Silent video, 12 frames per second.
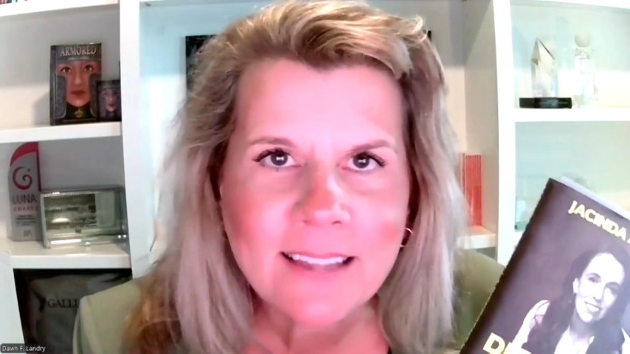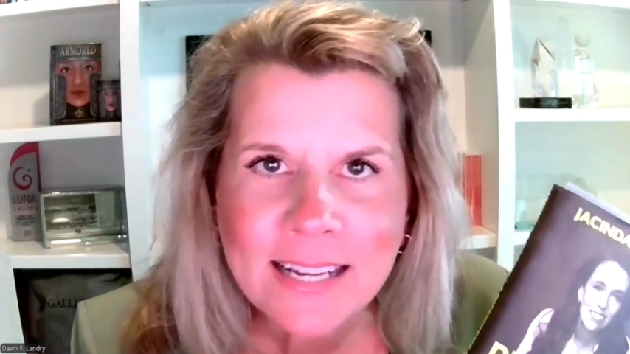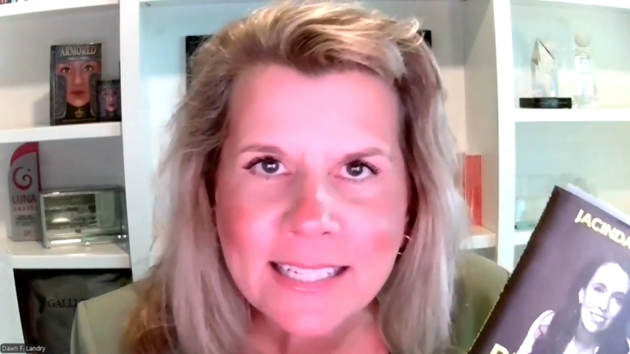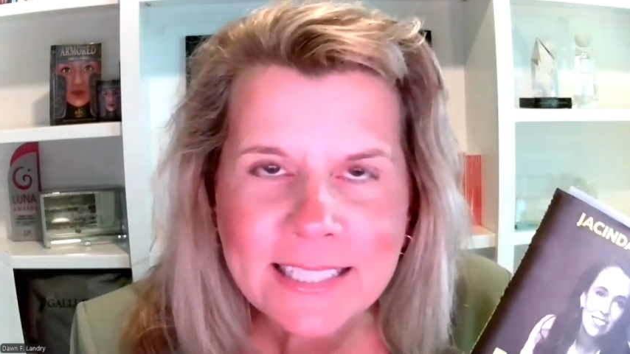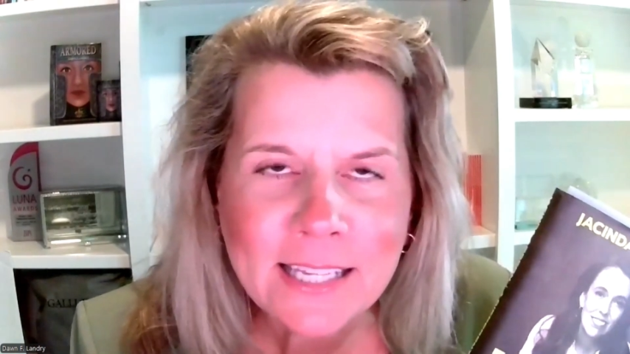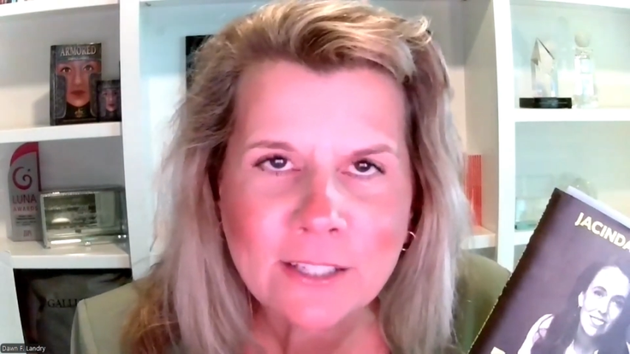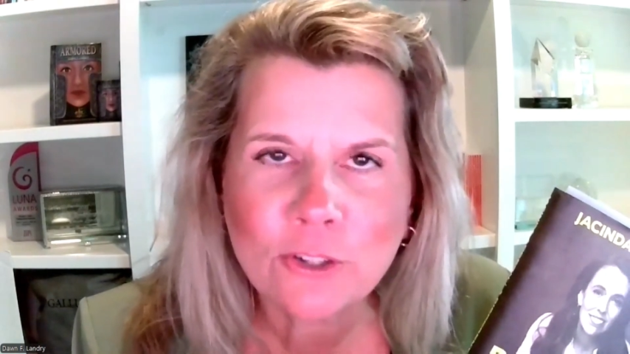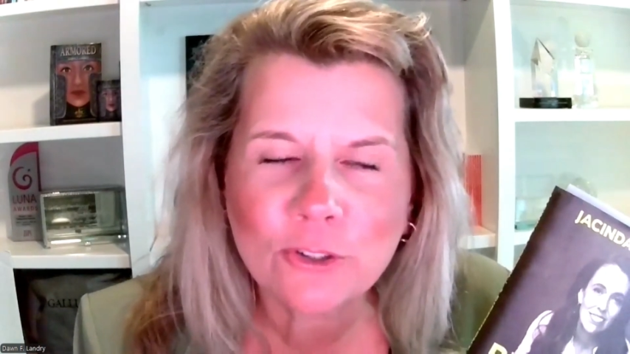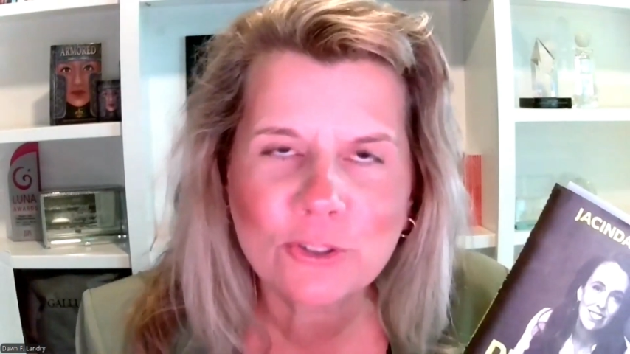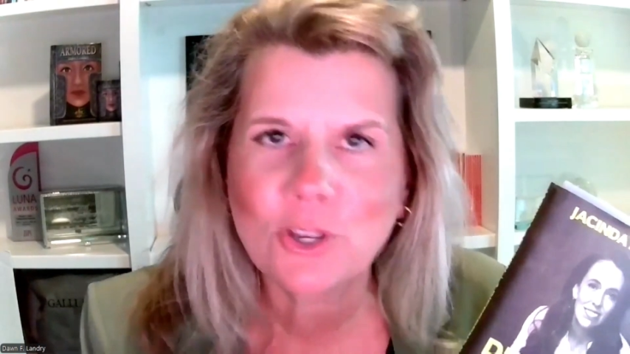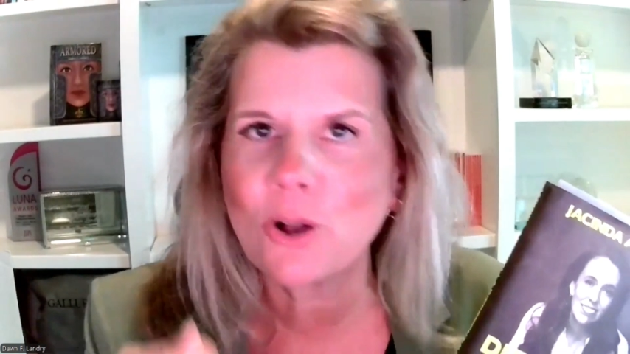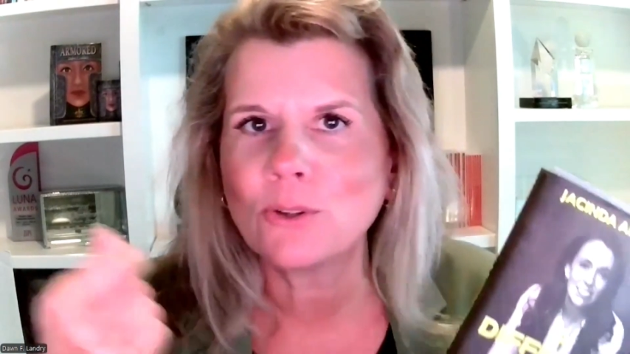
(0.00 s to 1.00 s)
9, 10
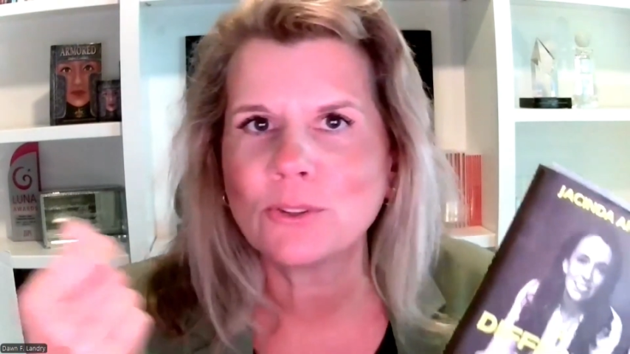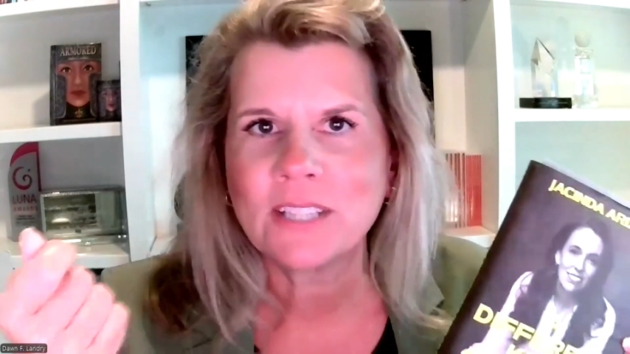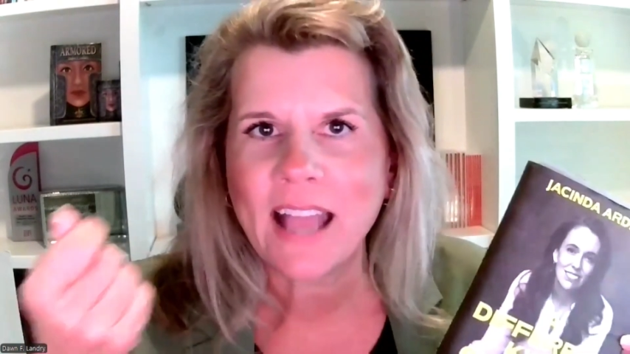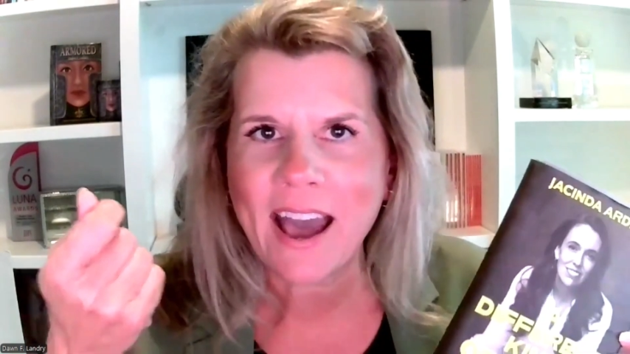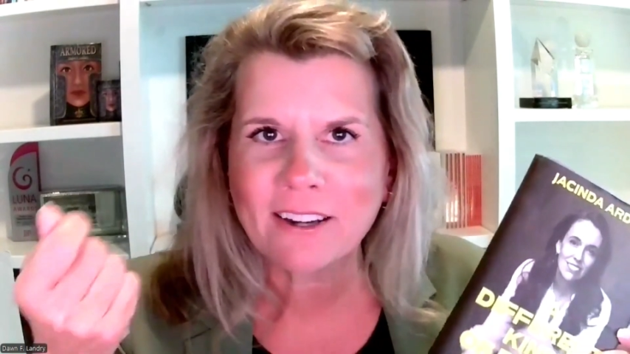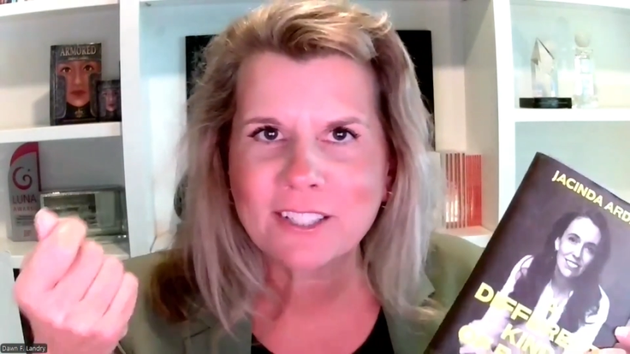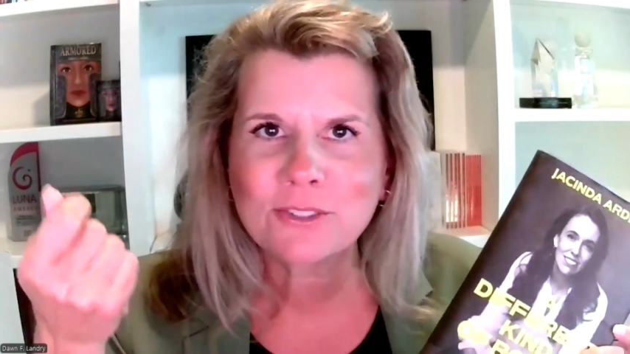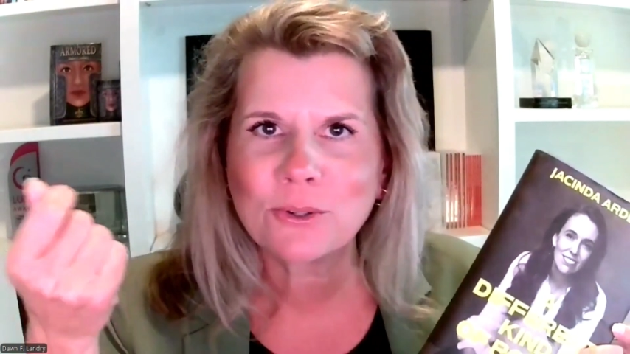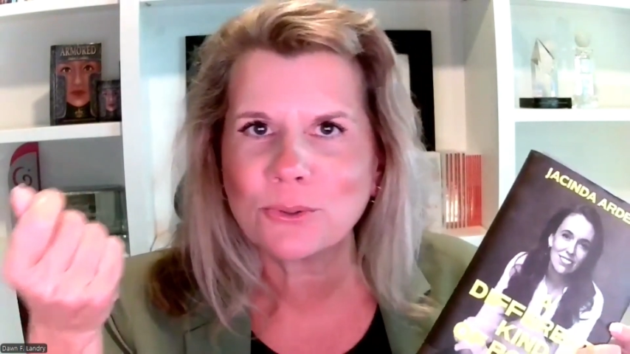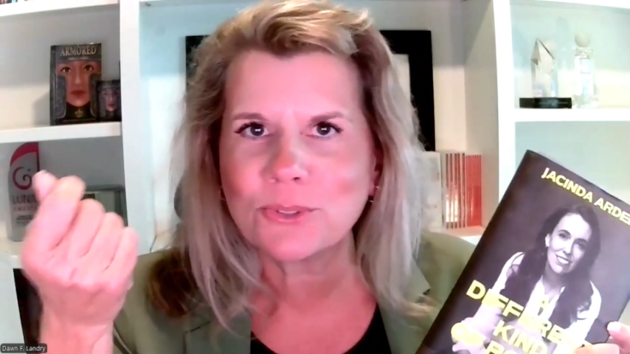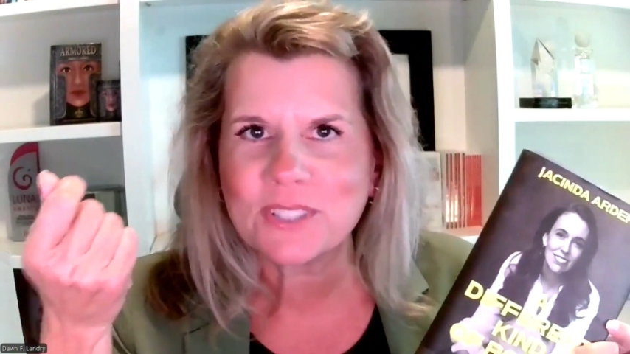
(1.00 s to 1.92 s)
years old, out of school,